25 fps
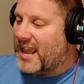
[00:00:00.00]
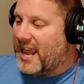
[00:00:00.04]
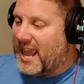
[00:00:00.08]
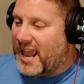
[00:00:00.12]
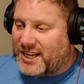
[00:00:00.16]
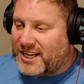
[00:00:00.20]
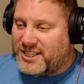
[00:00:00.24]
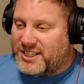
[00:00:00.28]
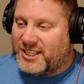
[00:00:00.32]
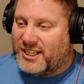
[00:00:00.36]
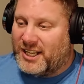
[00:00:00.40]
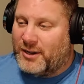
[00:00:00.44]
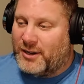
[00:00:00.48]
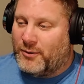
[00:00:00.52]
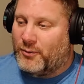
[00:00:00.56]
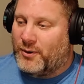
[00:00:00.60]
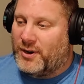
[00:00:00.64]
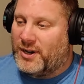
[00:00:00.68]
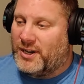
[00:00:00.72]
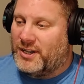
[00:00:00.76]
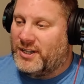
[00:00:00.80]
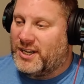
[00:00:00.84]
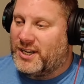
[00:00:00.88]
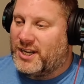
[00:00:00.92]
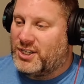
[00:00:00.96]
Excellent
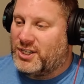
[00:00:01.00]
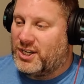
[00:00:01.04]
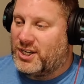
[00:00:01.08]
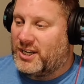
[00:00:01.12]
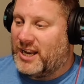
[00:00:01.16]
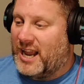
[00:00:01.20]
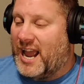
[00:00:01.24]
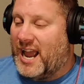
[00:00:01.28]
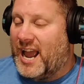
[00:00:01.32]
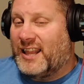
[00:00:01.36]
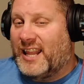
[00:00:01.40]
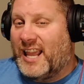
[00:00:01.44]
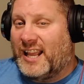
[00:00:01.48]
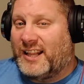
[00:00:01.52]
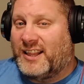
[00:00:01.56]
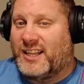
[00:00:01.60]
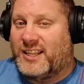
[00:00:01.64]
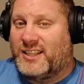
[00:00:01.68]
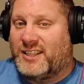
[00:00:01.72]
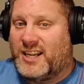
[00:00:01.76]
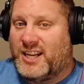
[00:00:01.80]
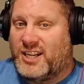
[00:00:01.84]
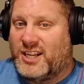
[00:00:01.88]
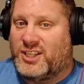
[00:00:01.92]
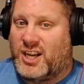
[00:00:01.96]
rendition. I like
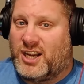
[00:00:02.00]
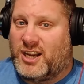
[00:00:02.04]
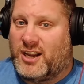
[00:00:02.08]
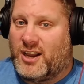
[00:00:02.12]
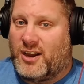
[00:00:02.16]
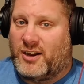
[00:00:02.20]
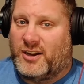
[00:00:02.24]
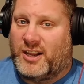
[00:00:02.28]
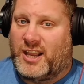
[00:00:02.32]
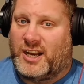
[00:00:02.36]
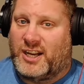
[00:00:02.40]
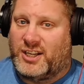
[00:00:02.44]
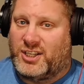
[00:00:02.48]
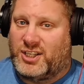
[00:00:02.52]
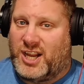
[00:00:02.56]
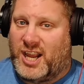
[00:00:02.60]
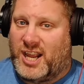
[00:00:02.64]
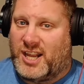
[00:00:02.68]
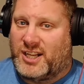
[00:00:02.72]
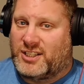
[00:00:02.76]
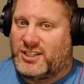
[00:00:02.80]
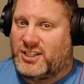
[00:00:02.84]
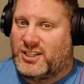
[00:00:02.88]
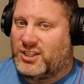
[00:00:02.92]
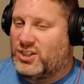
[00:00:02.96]
that Deejay Young got a
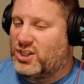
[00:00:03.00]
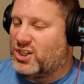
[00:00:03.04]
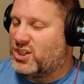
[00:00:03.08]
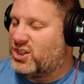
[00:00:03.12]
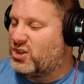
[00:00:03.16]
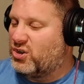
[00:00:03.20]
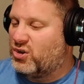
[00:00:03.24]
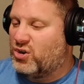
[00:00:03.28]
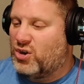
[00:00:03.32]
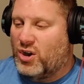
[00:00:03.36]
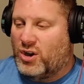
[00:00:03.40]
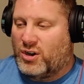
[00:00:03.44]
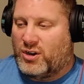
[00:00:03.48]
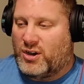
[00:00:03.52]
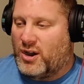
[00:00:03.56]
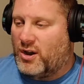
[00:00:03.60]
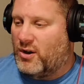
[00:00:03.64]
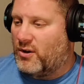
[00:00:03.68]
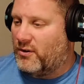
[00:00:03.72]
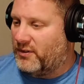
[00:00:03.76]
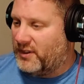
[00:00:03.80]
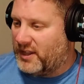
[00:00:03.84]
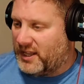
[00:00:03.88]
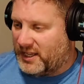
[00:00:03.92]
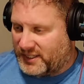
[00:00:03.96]
chance to just cook
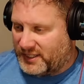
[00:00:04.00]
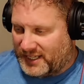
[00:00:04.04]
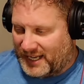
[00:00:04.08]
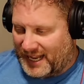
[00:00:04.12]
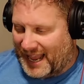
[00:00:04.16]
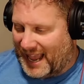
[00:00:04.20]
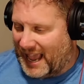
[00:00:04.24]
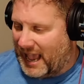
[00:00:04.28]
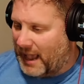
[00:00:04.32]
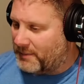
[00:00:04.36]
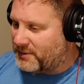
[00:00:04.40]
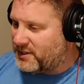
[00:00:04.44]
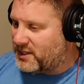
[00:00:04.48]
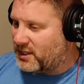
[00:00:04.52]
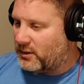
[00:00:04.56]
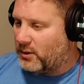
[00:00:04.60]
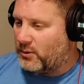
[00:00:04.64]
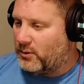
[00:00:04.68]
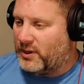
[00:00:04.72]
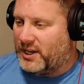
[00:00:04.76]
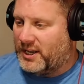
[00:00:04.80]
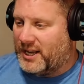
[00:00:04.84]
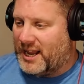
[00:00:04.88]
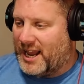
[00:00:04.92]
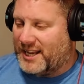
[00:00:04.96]
on this.
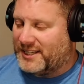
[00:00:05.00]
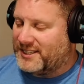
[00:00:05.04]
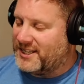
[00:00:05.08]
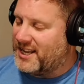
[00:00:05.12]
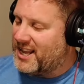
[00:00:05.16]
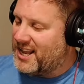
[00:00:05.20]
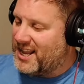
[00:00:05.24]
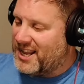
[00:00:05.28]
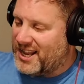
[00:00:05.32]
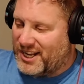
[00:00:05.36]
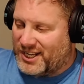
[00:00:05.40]
Absolutely nice.